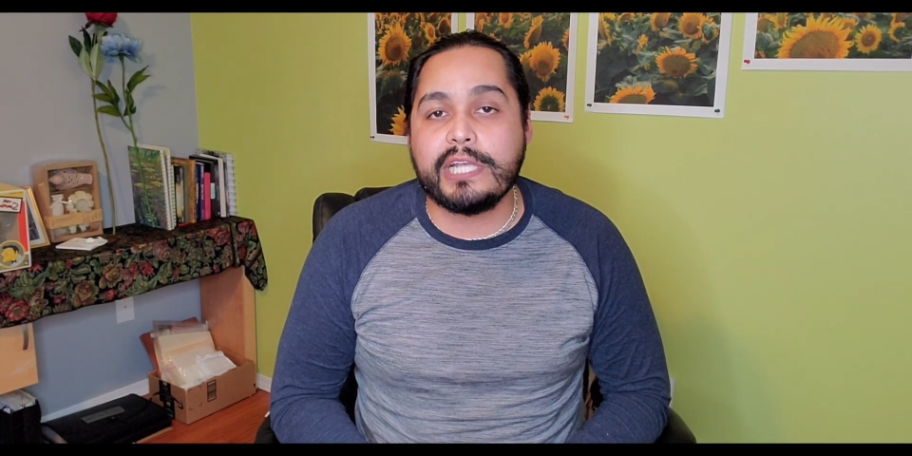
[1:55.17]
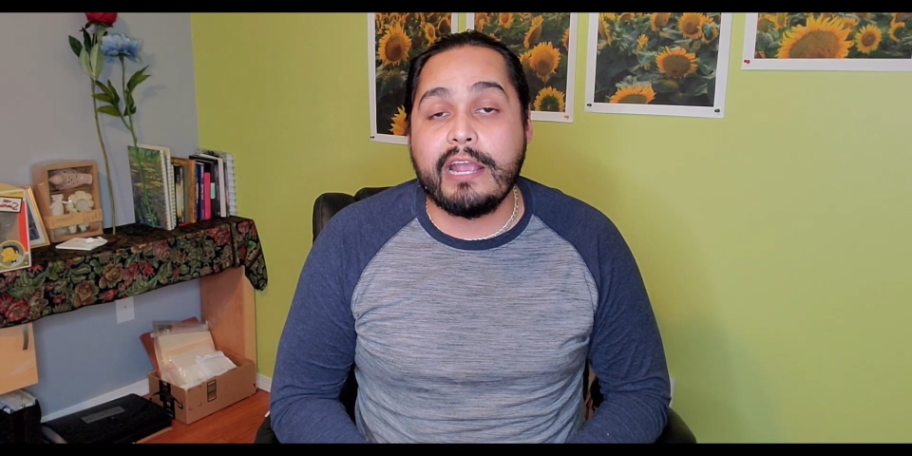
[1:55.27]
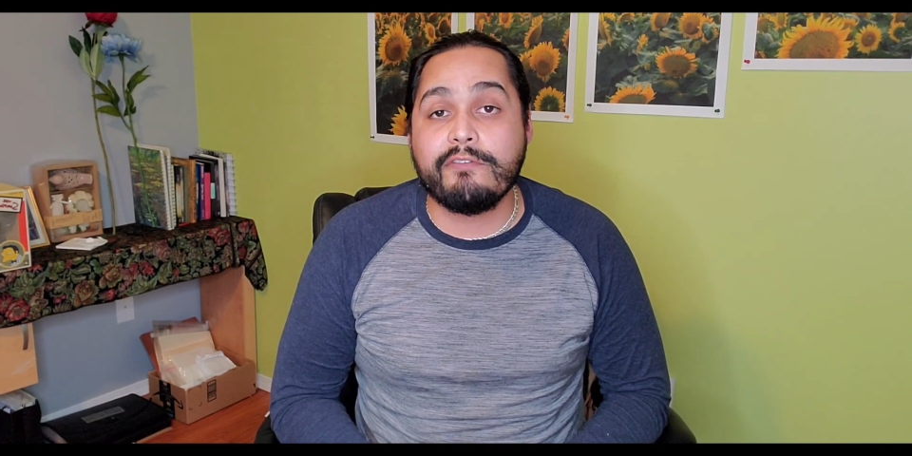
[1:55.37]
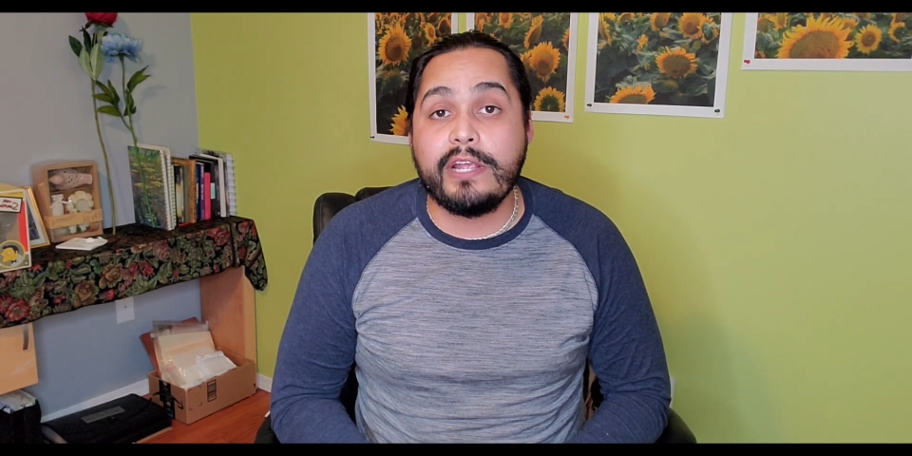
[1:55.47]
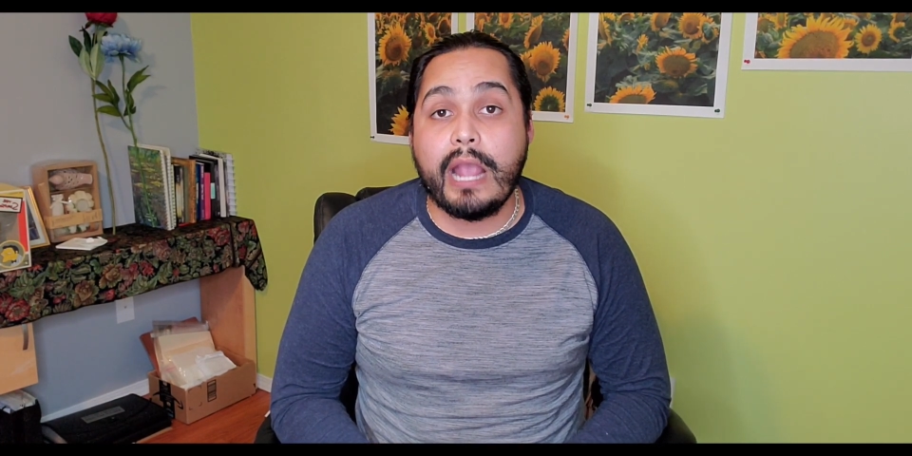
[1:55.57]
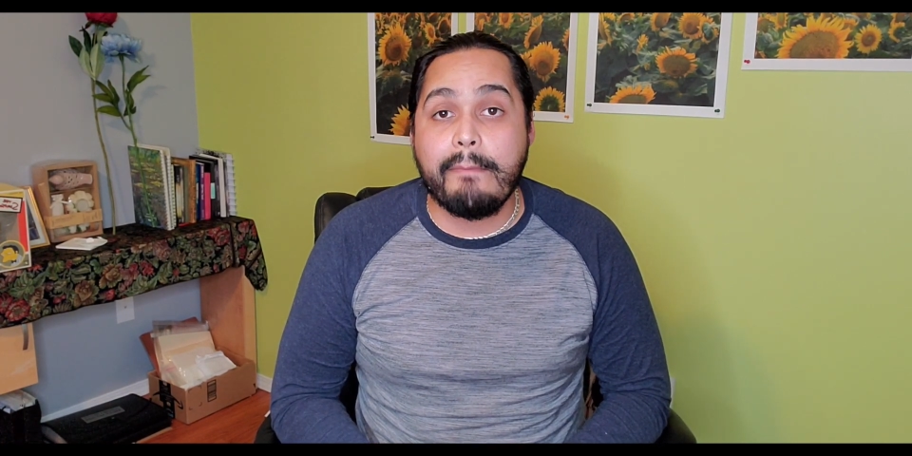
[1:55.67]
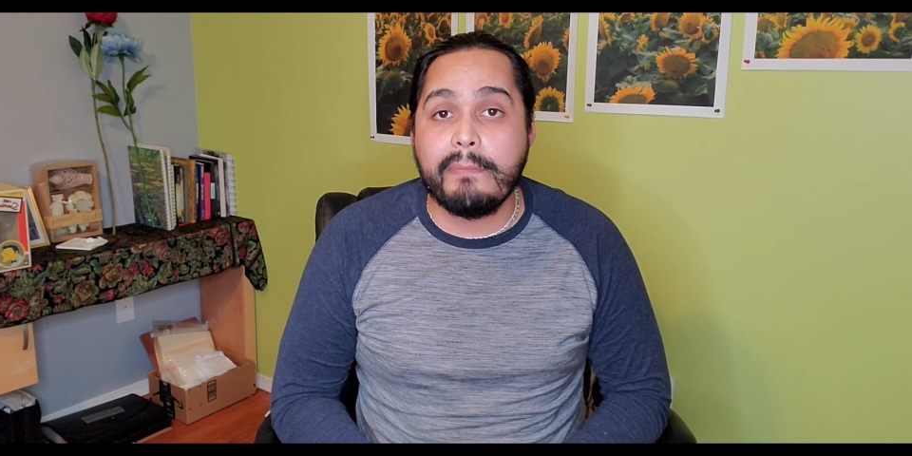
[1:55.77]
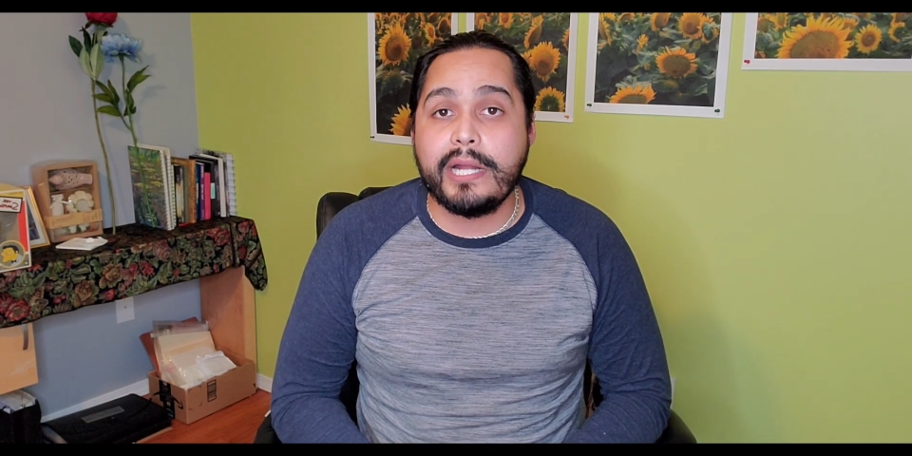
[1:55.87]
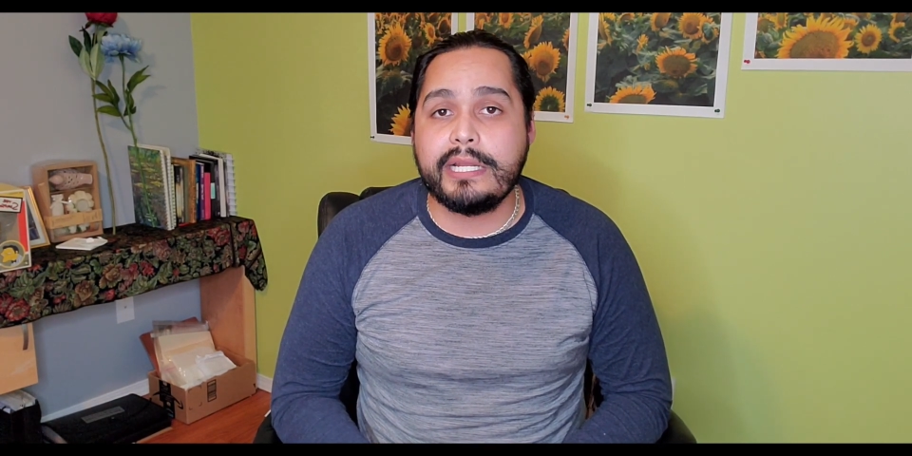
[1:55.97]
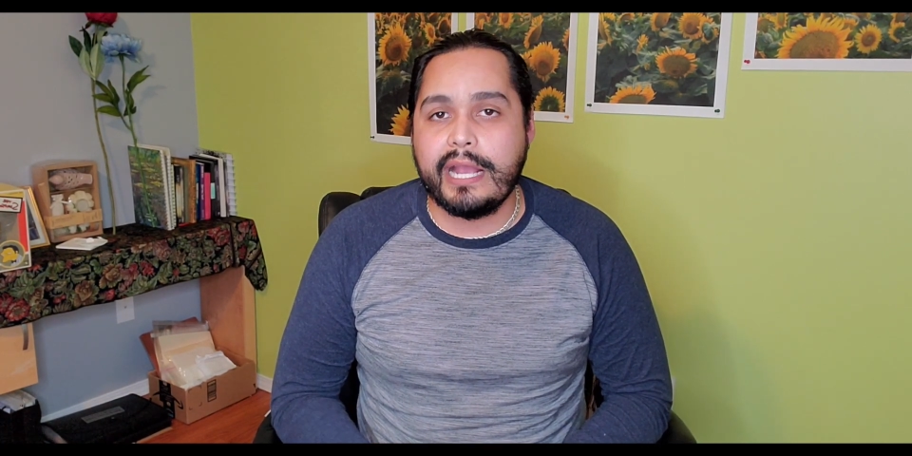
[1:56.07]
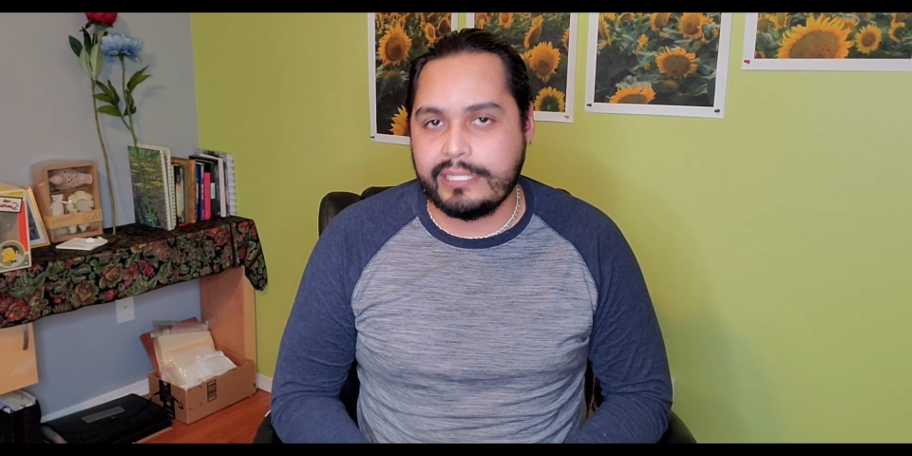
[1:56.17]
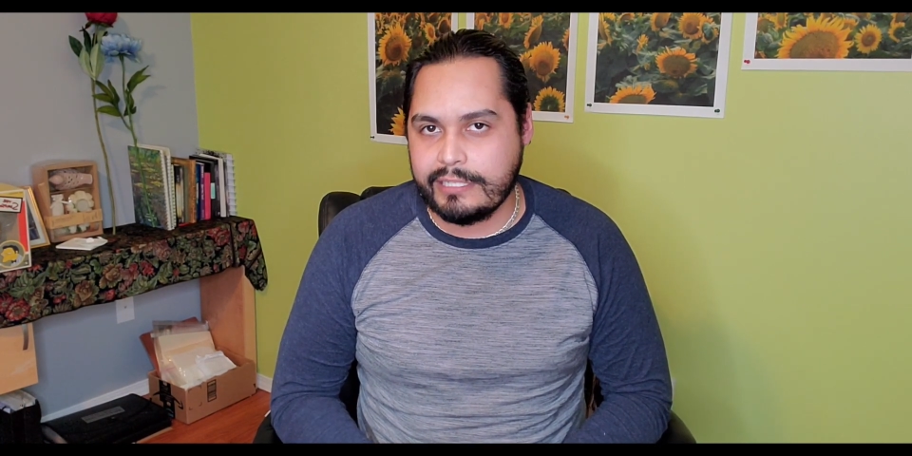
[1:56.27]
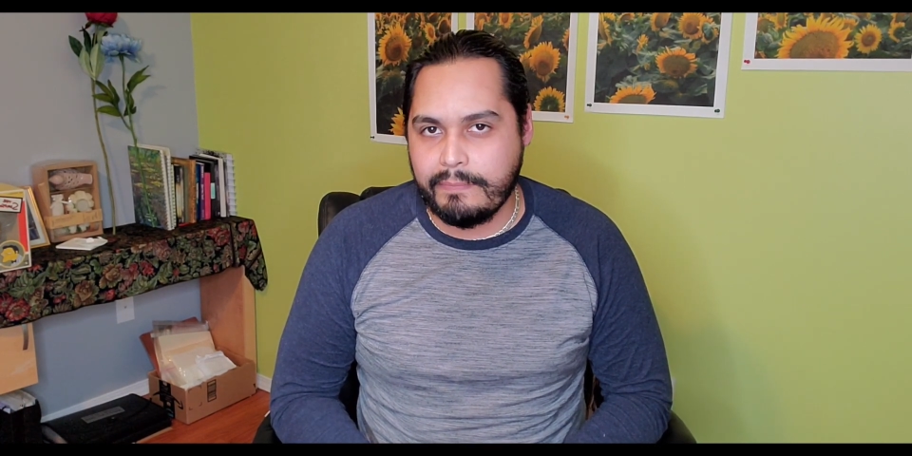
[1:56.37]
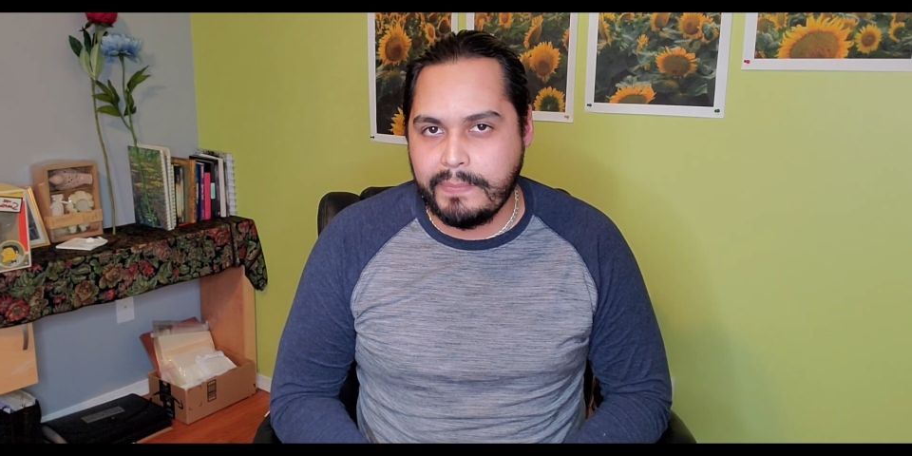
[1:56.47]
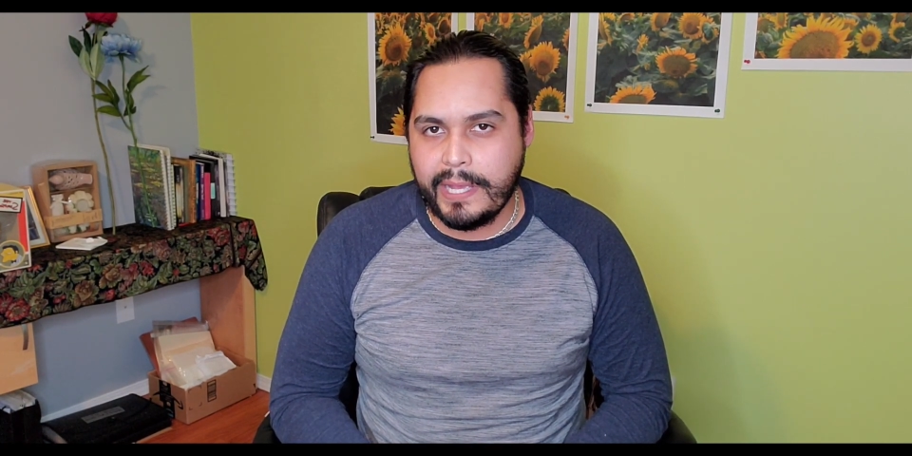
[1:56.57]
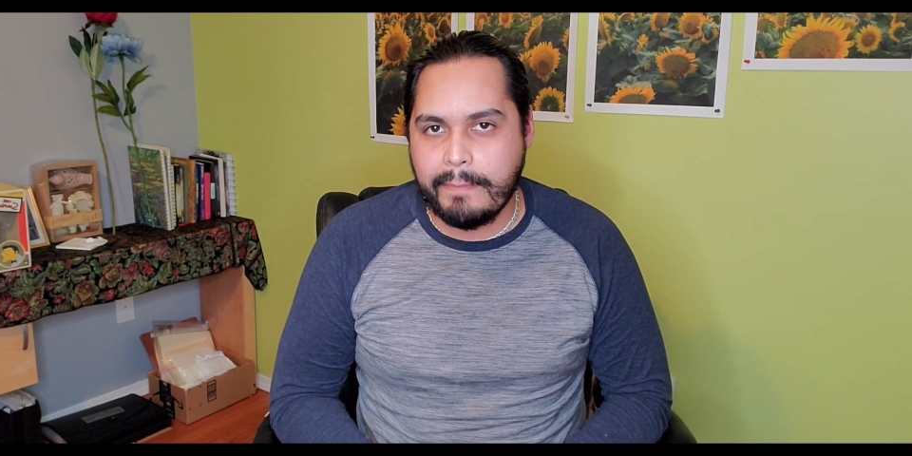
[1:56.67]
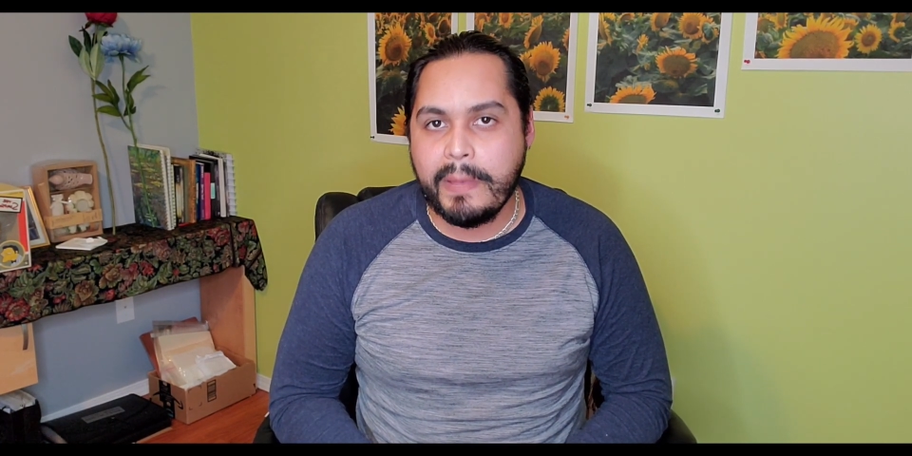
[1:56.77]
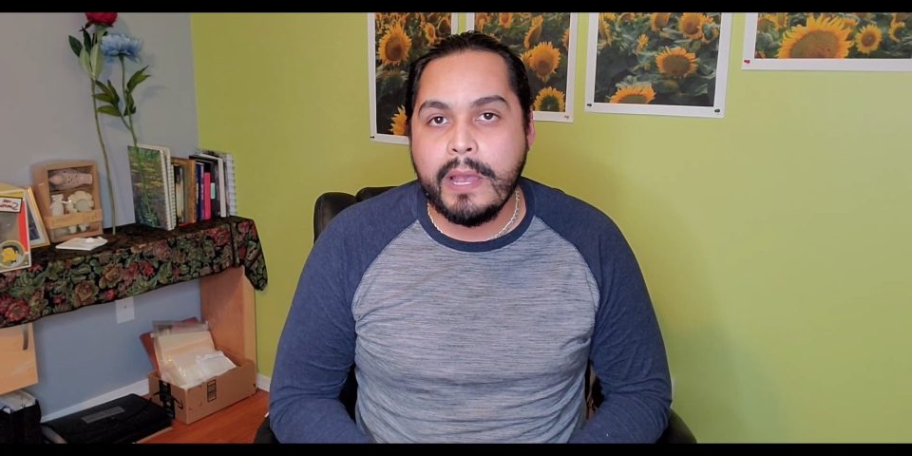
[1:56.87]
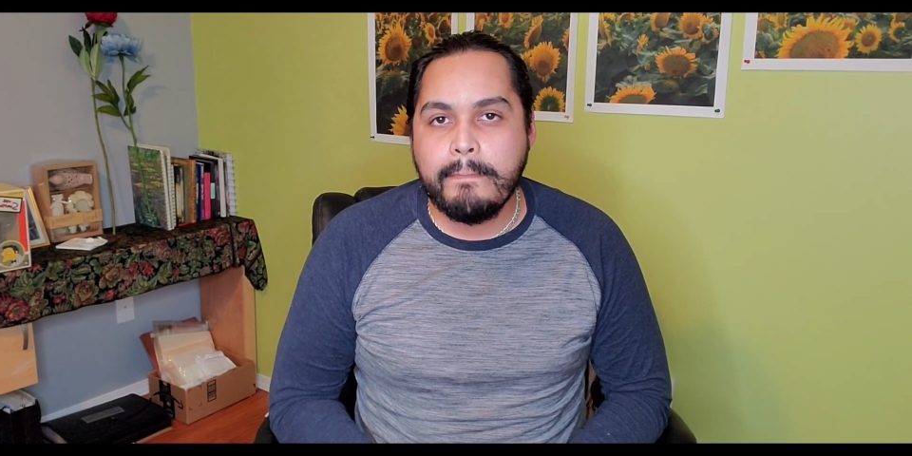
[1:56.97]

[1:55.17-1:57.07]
every Monday at 7 p.m.